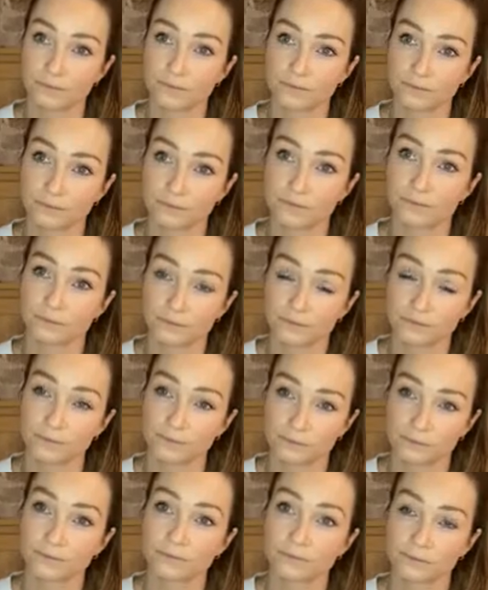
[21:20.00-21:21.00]
in those
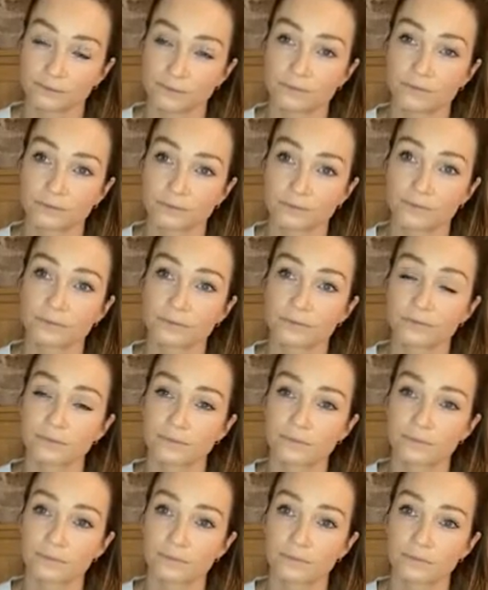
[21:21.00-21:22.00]
years, as we should